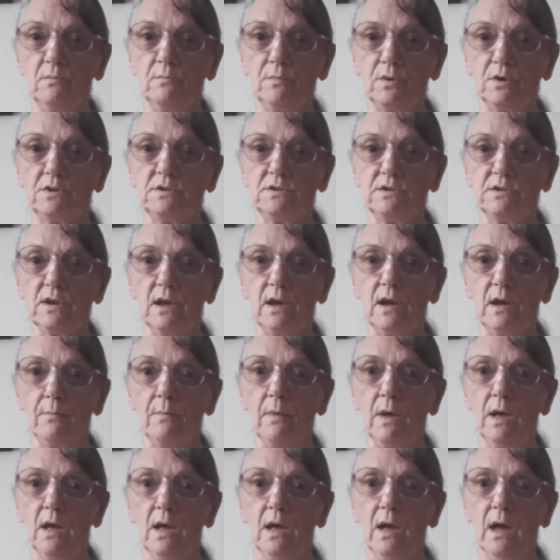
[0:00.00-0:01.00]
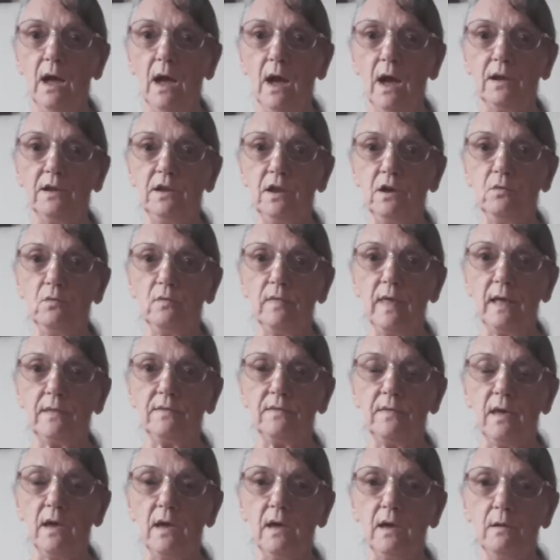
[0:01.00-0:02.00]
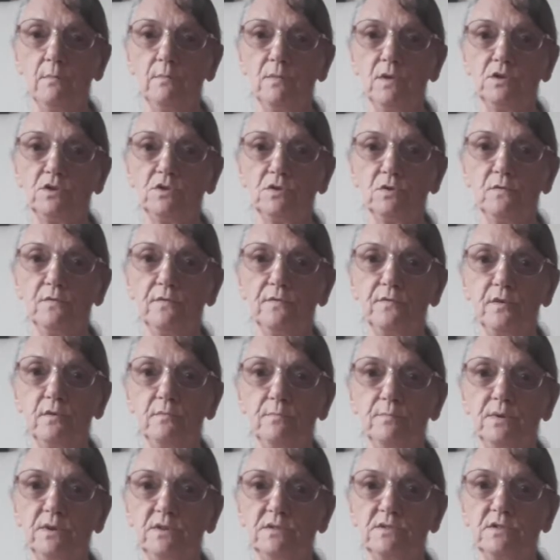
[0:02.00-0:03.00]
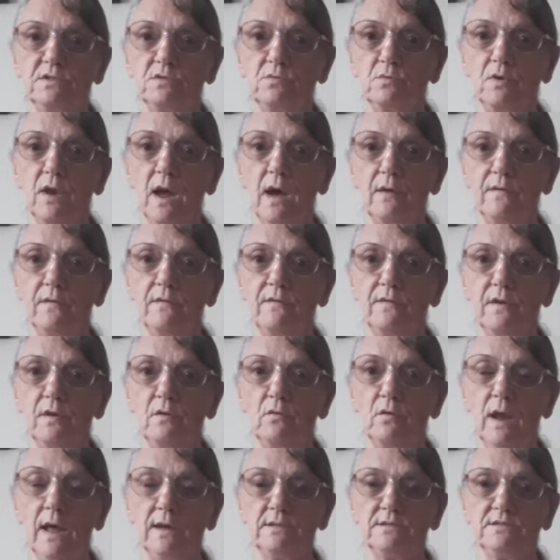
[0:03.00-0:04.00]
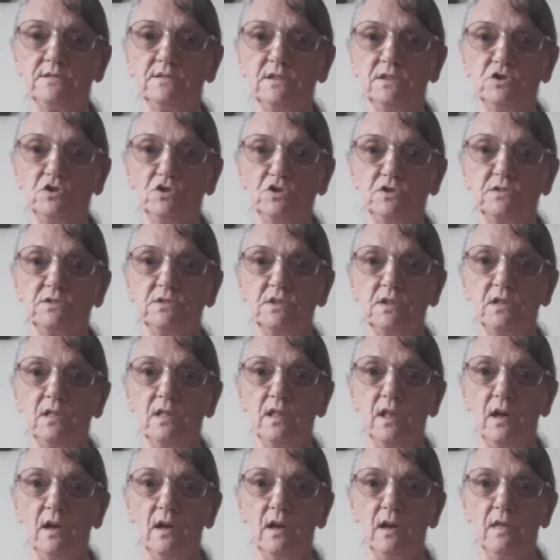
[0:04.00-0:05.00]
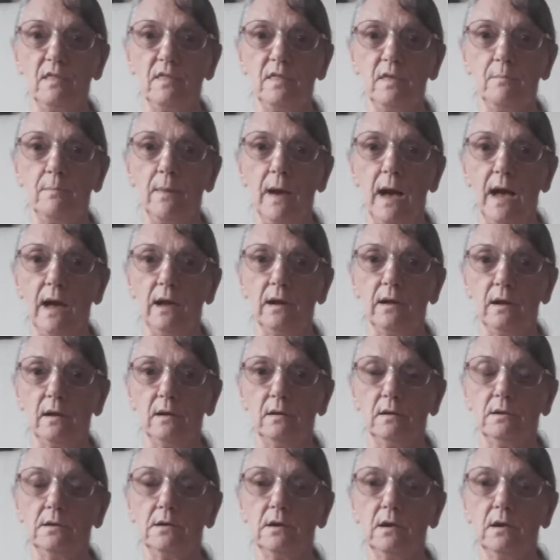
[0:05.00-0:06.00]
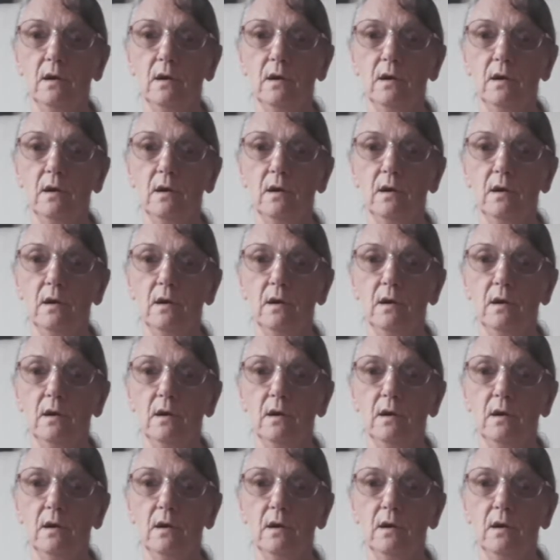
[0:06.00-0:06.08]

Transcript: but I knew that the two front pieces would have a few less stitches than the back, and